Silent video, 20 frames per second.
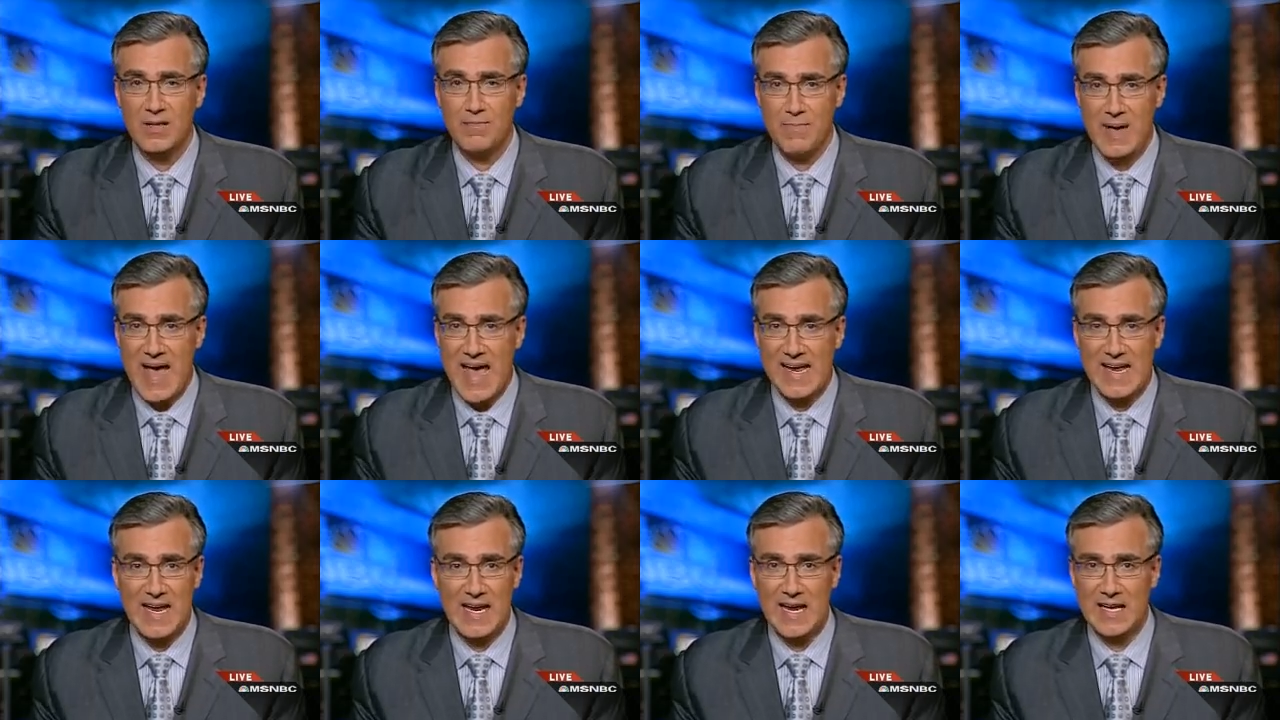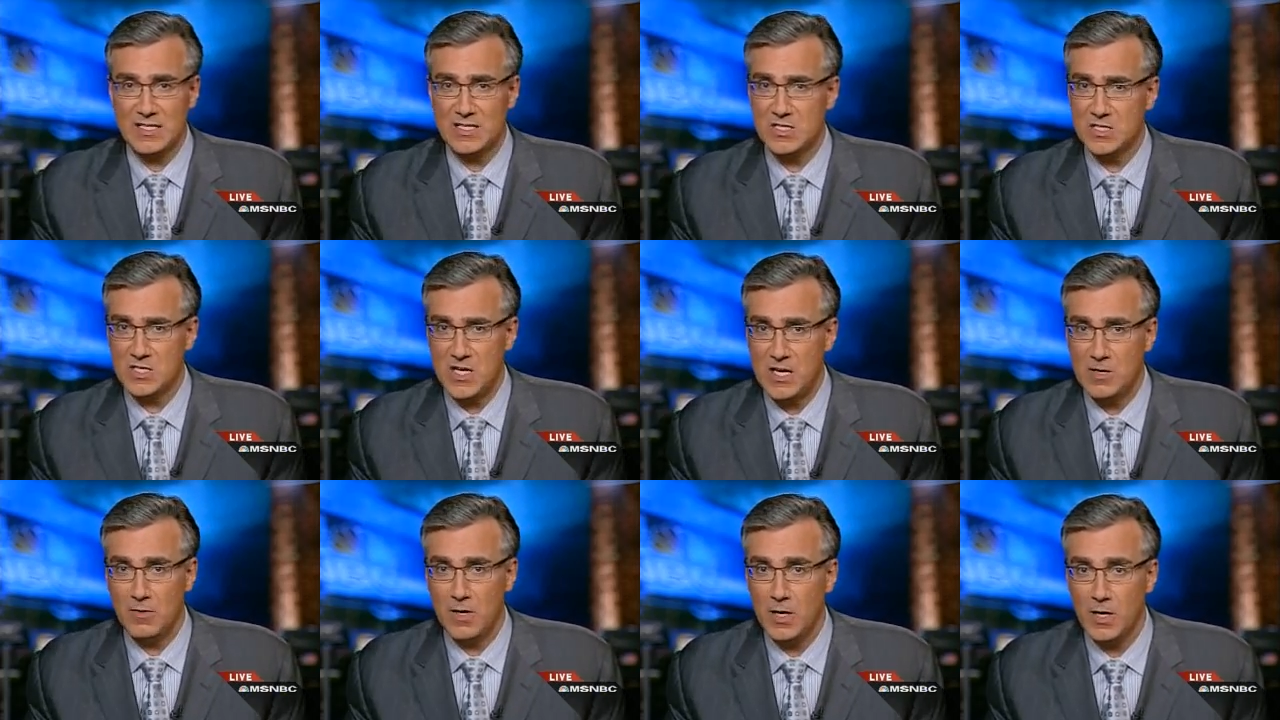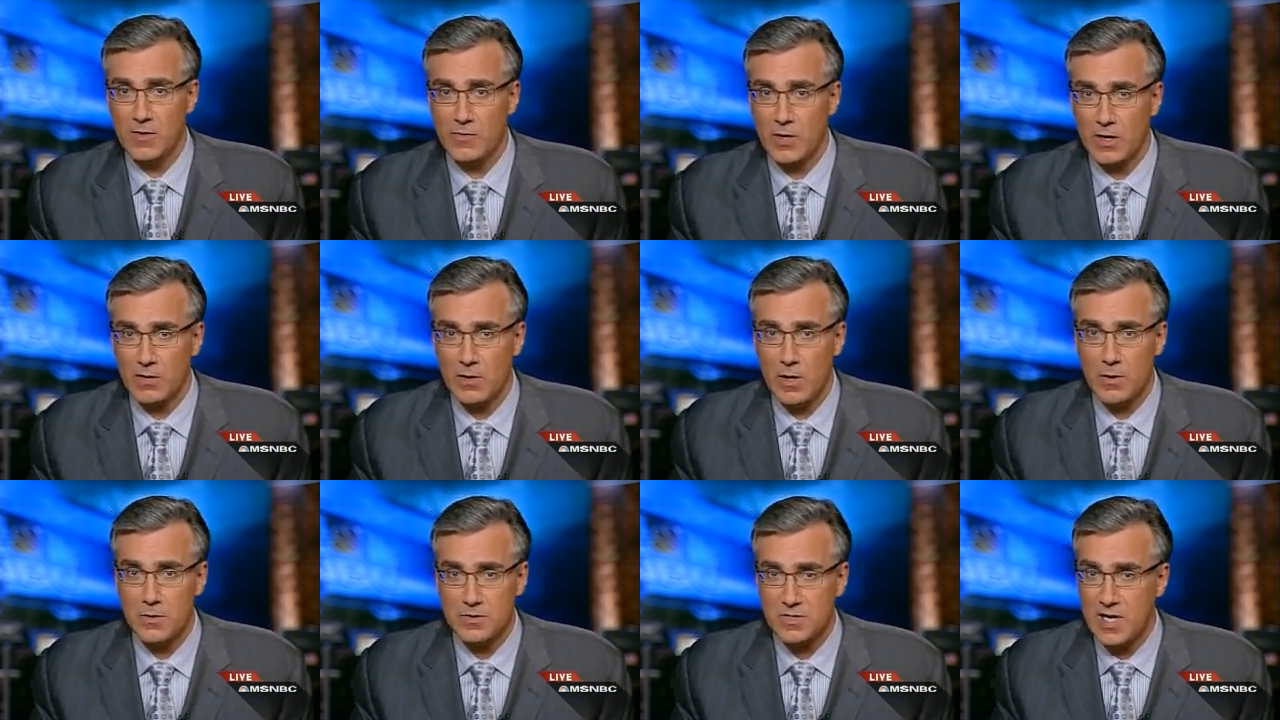the bagging and sealing of the
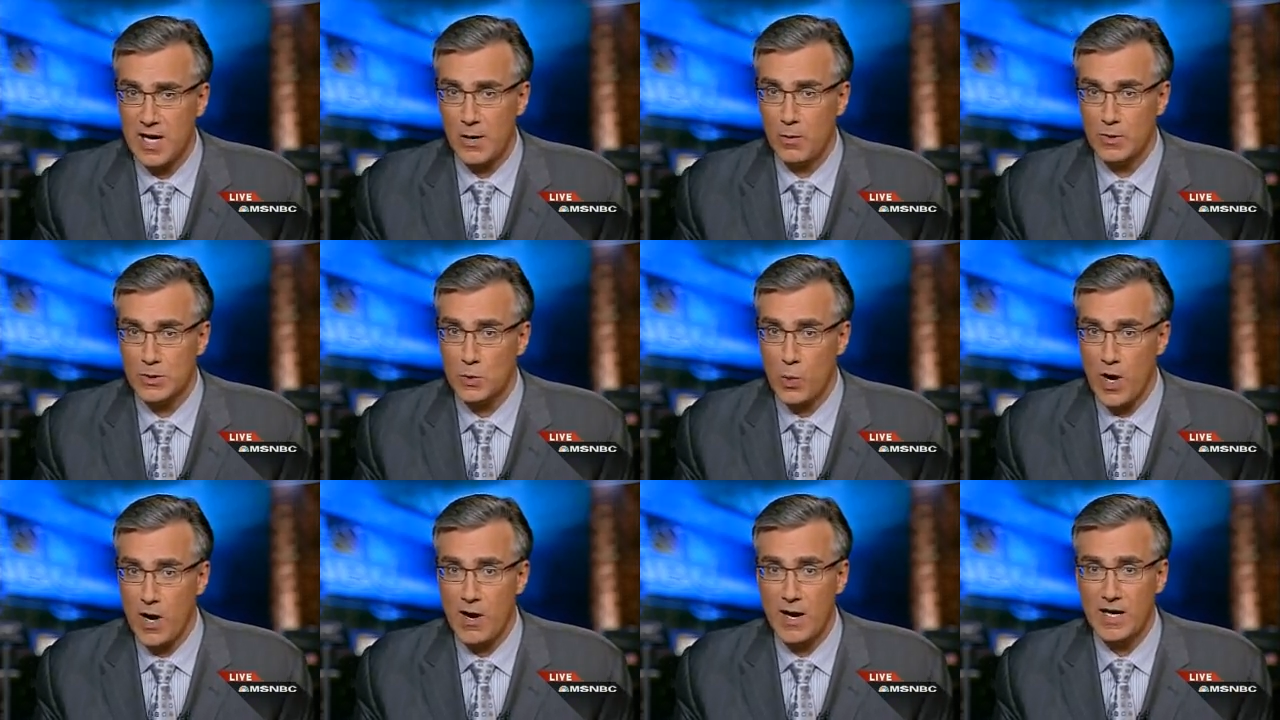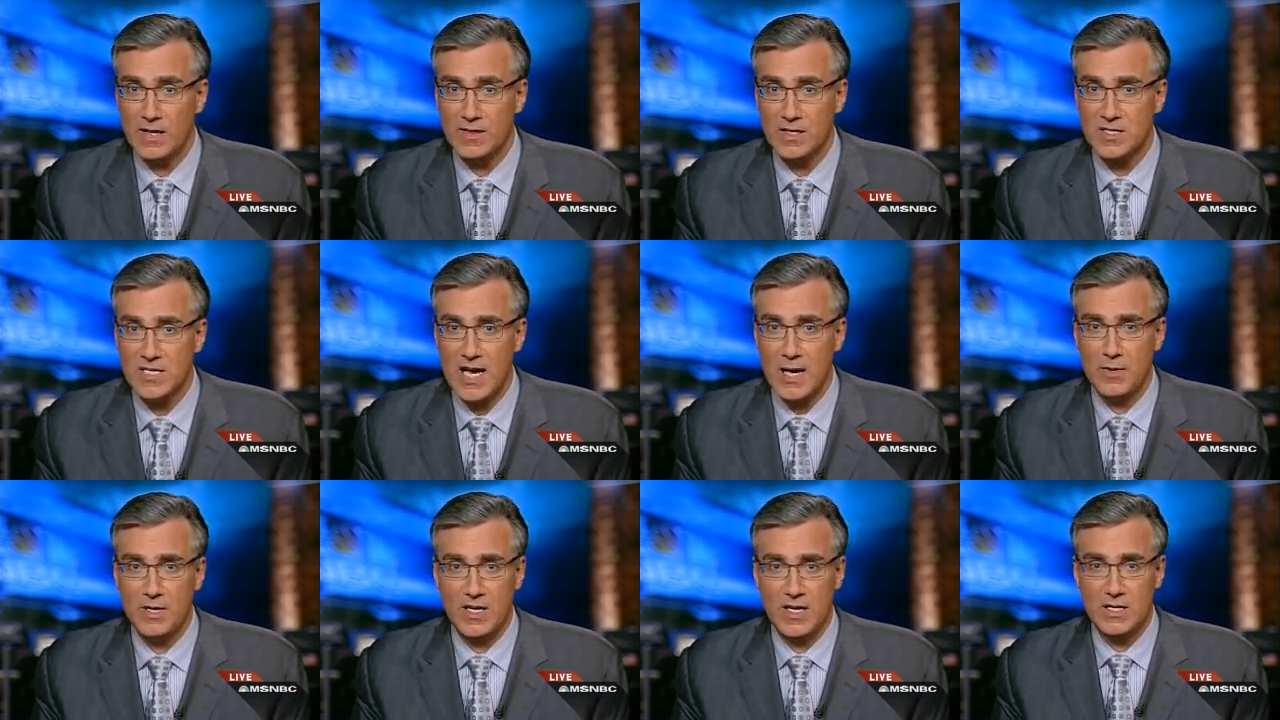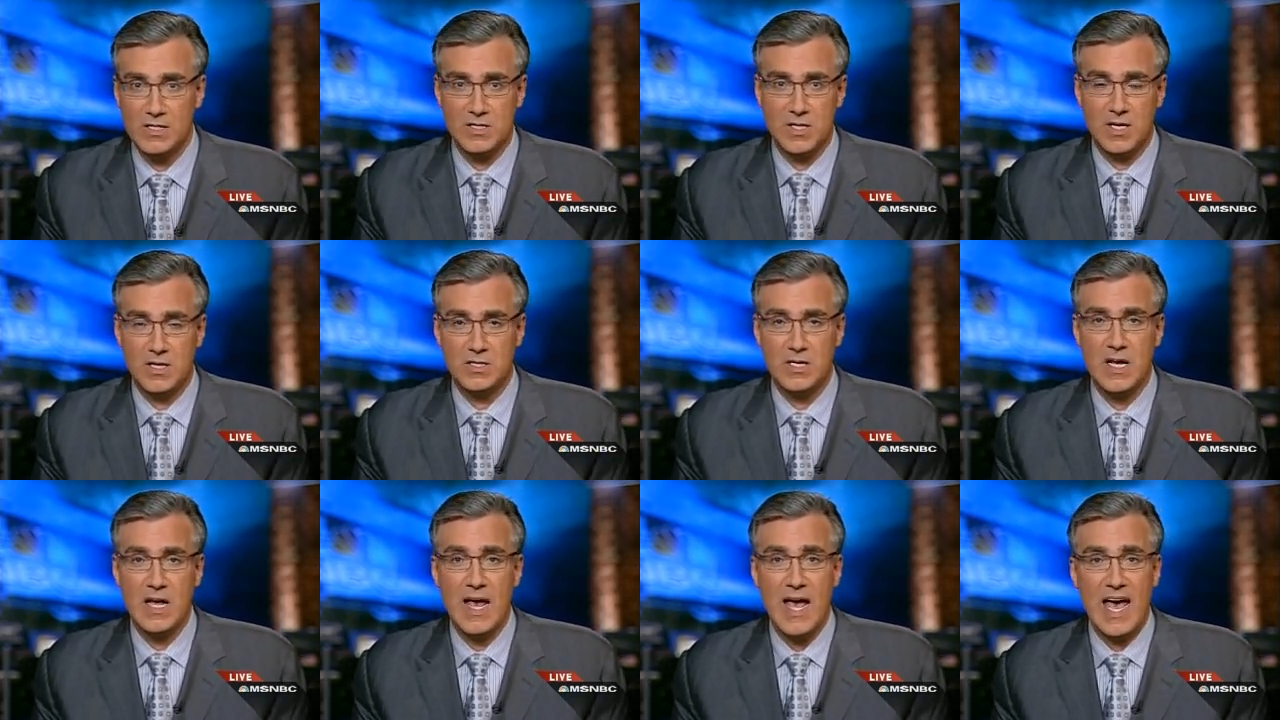clothes I was wearing at the time of the
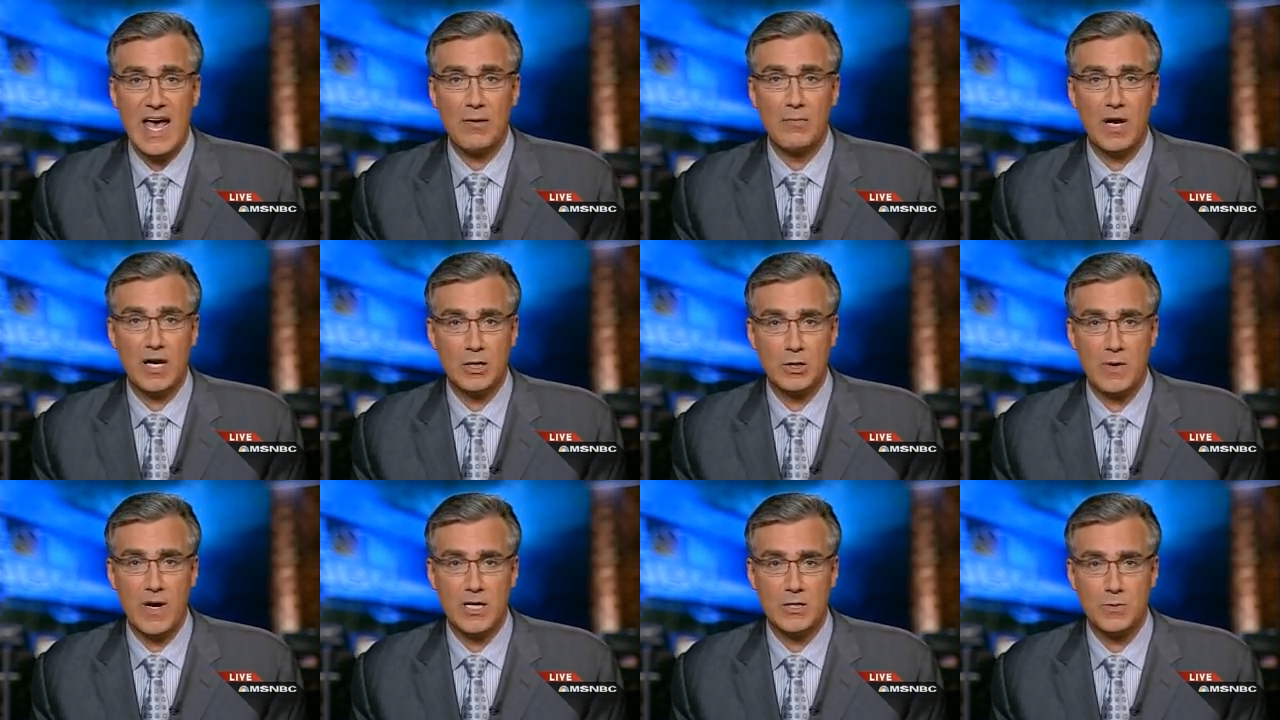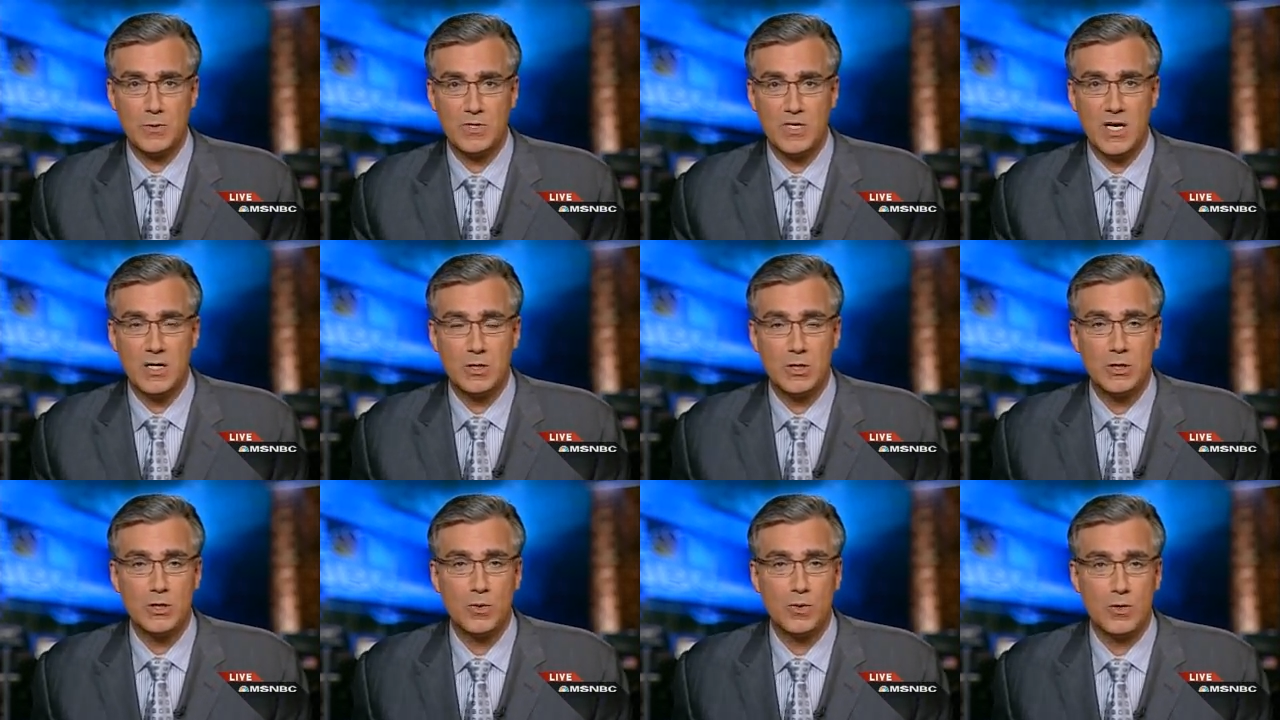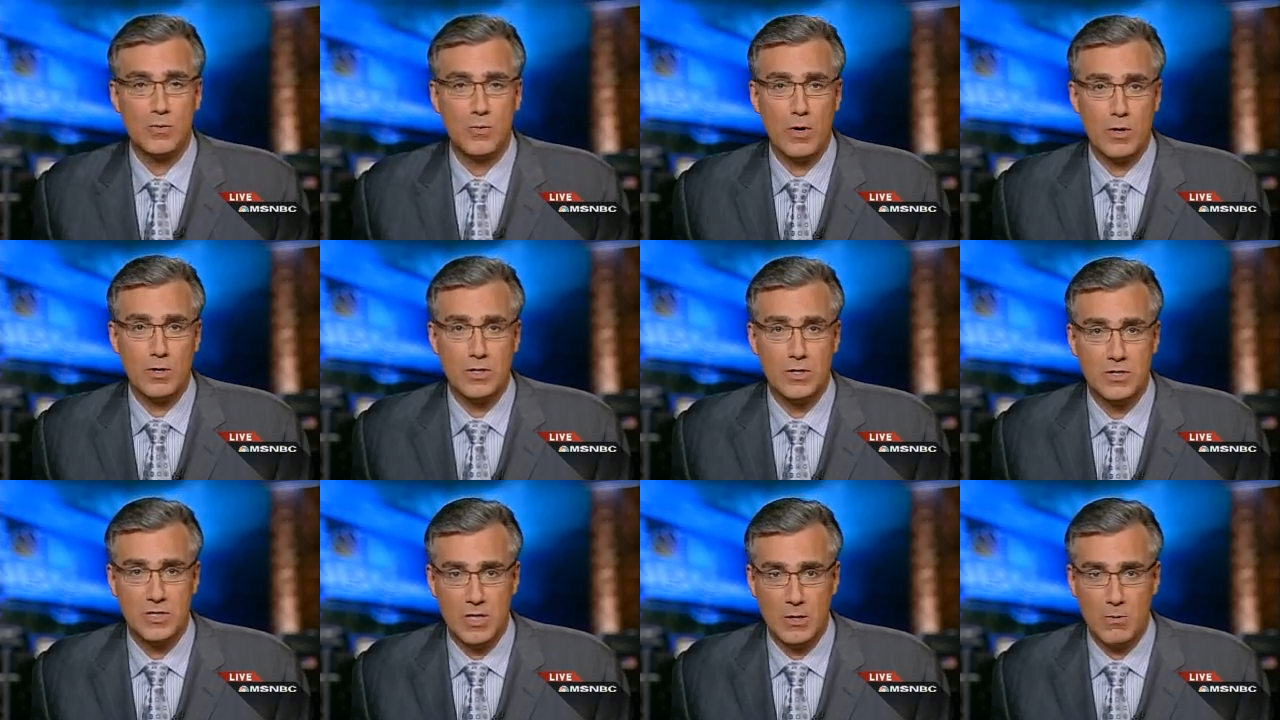incident, and my transportation to an
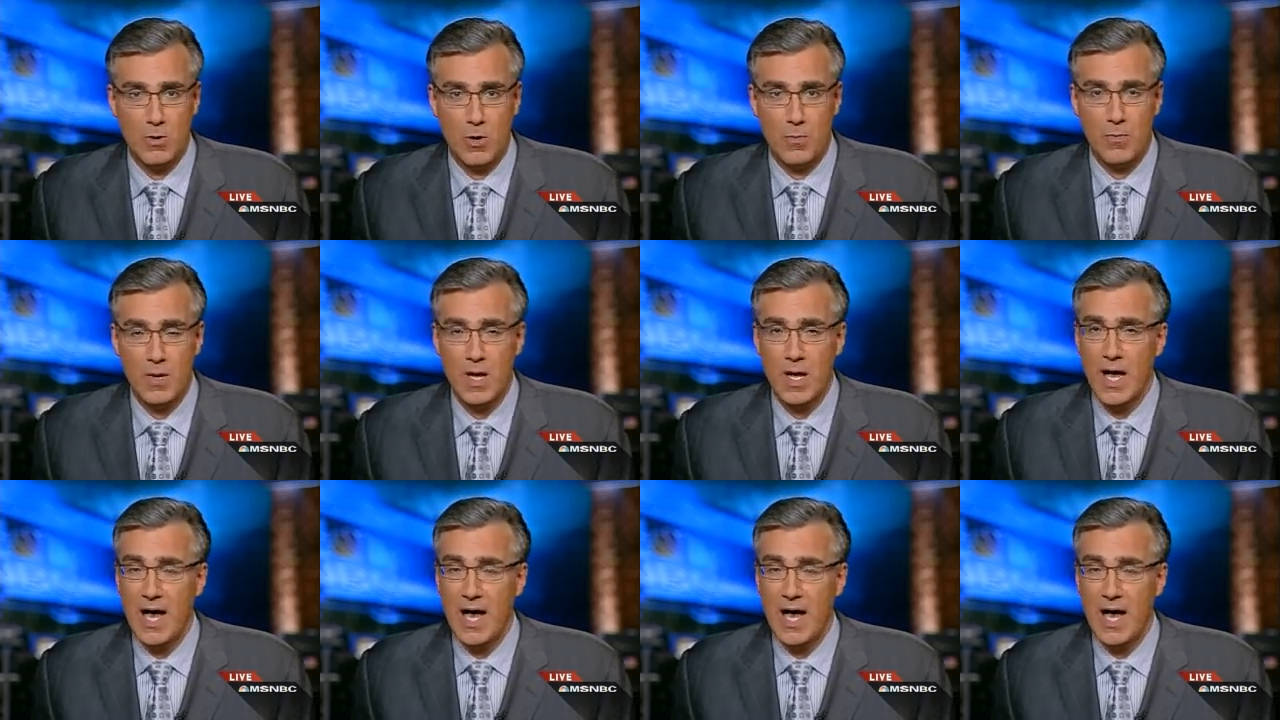emergency room.